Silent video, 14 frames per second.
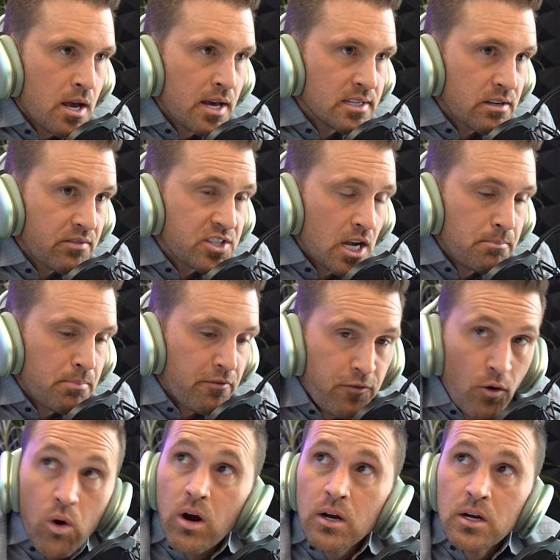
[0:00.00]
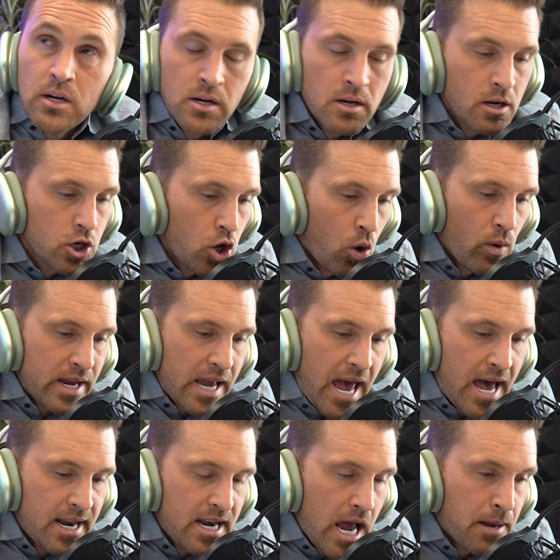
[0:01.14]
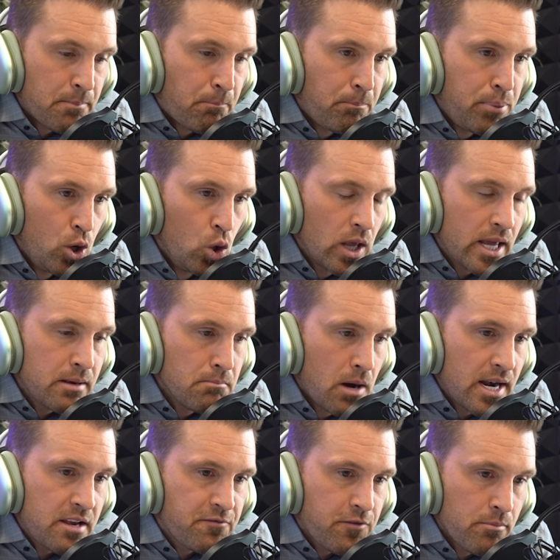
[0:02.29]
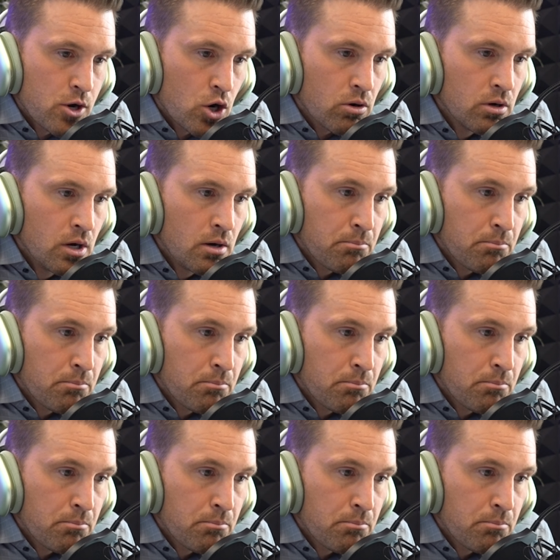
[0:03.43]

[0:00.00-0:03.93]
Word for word: And as I've said before, going ahead and pulling money from your